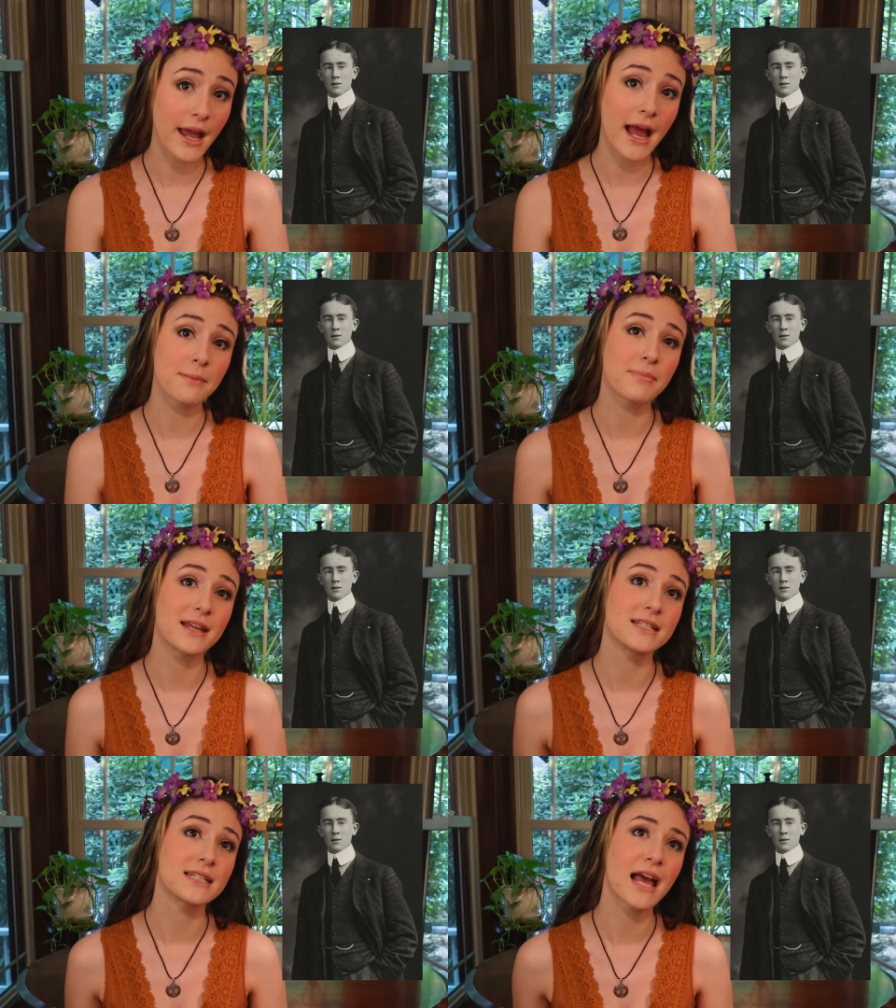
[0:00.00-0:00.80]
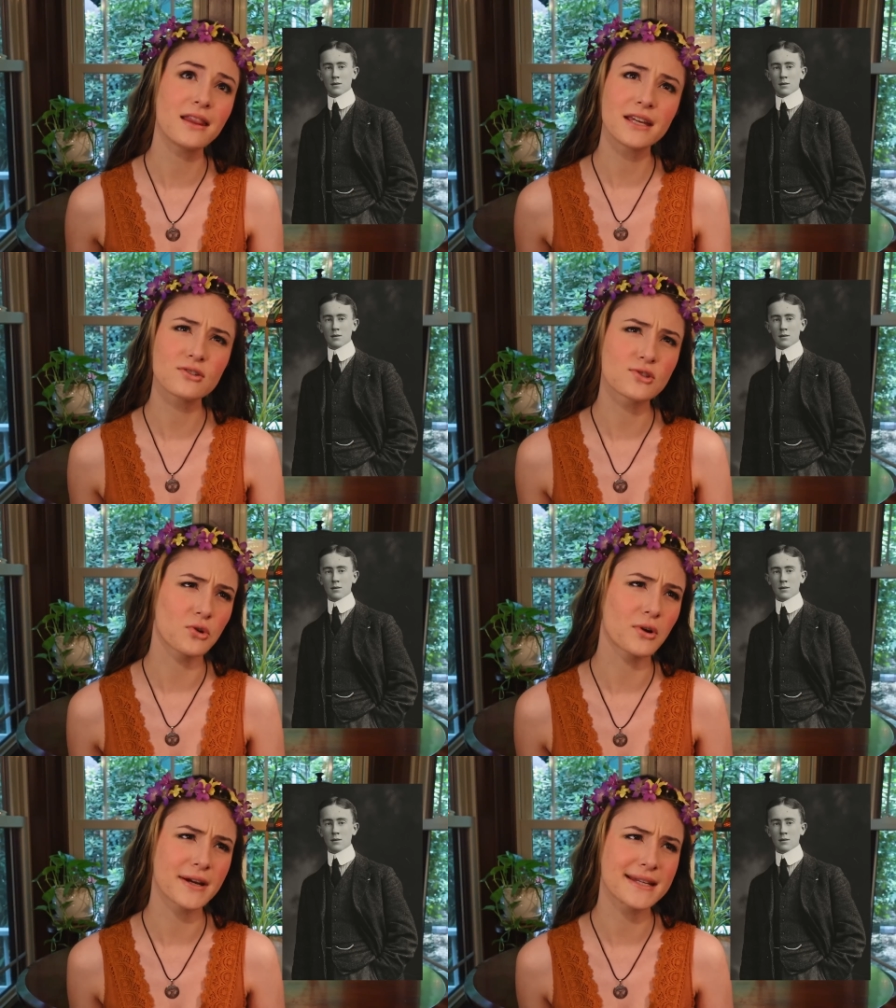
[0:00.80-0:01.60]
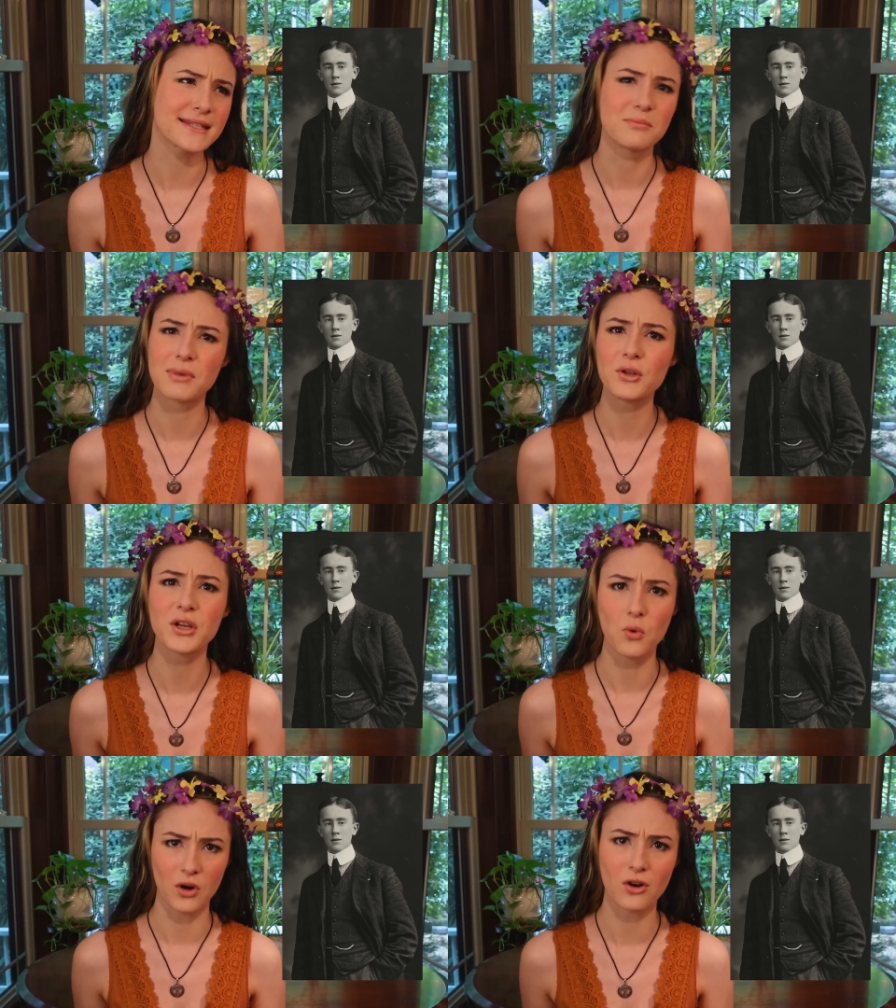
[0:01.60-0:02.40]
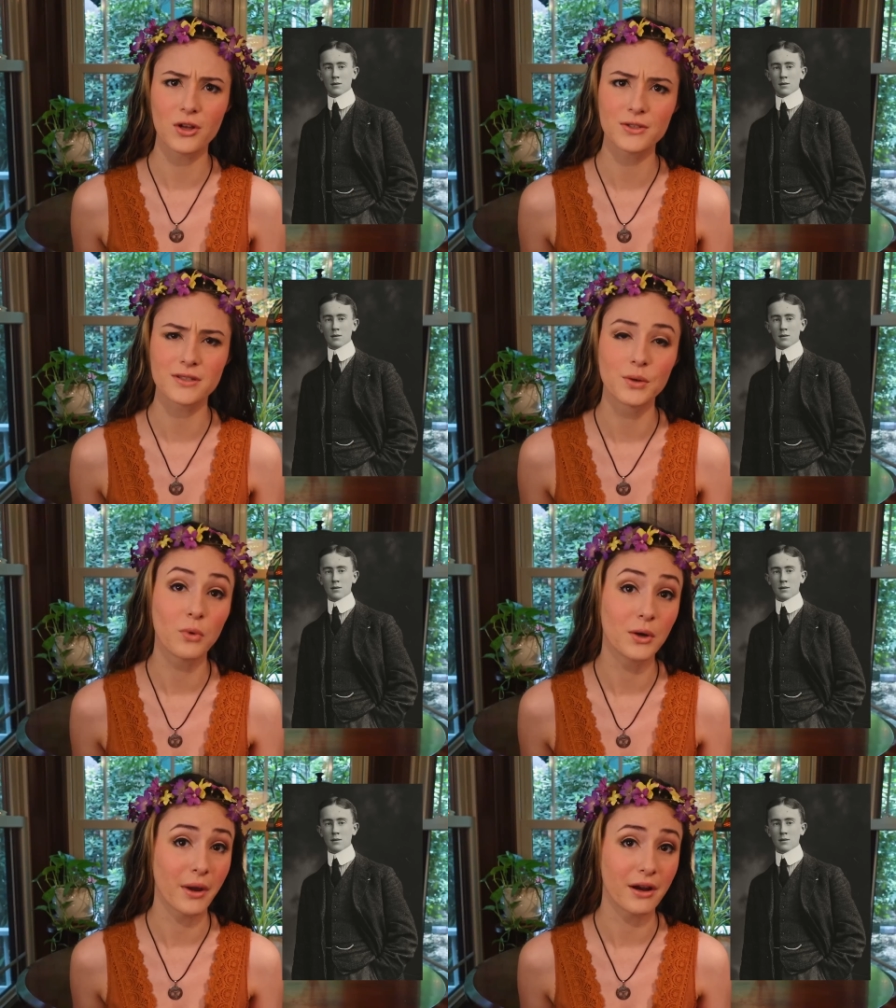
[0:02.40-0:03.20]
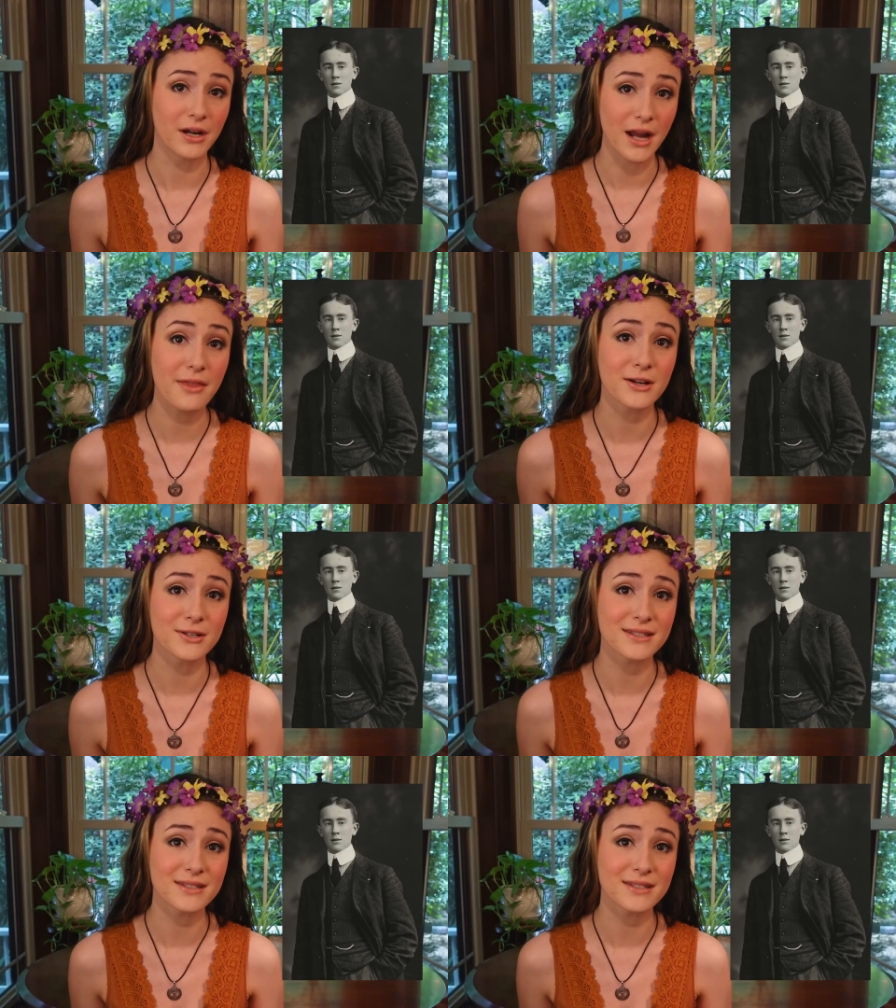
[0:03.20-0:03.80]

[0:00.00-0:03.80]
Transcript: had been telling stories and building worlds in one way or another